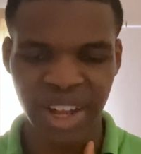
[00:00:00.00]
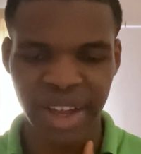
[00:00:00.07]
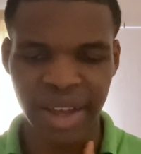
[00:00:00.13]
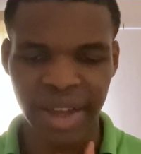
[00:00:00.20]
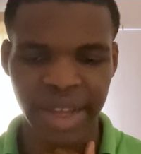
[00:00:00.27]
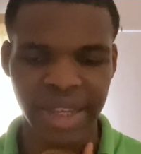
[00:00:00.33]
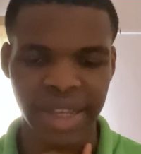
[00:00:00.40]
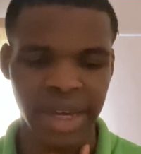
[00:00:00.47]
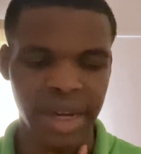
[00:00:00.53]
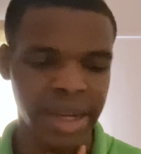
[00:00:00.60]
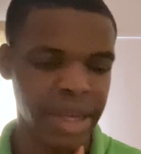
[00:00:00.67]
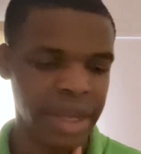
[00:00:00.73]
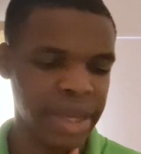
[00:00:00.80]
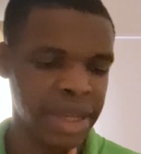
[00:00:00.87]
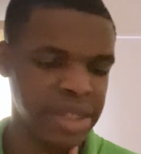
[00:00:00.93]
I
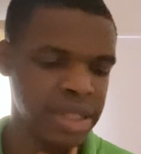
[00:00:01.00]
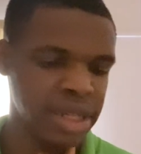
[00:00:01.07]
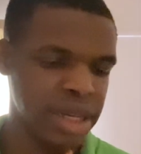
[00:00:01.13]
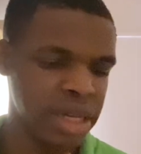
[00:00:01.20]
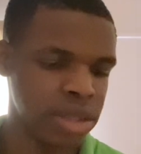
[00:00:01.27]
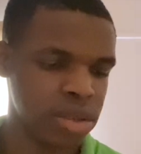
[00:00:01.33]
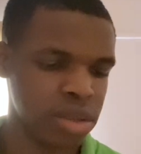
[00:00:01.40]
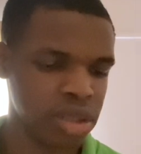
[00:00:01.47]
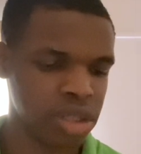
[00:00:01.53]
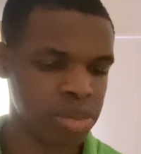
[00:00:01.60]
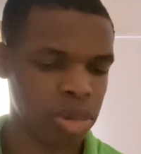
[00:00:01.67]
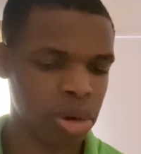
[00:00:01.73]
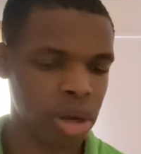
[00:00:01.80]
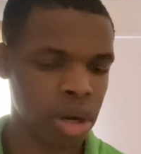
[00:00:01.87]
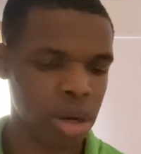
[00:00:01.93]
guess they get to this
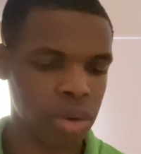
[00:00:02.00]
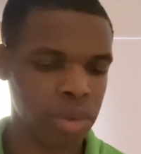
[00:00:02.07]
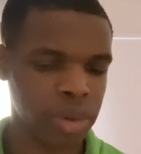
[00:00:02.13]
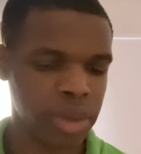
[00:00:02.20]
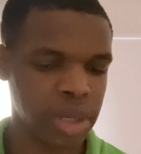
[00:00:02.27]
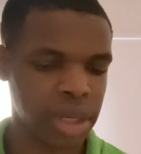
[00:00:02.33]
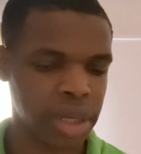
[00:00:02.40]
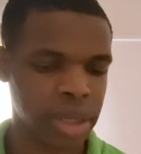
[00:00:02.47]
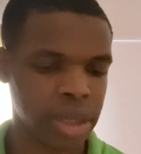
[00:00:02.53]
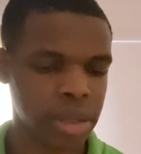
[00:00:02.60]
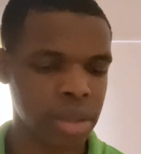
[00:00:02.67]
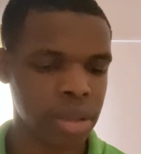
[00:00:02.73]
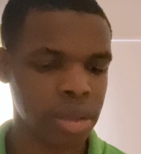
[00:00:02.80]
part where like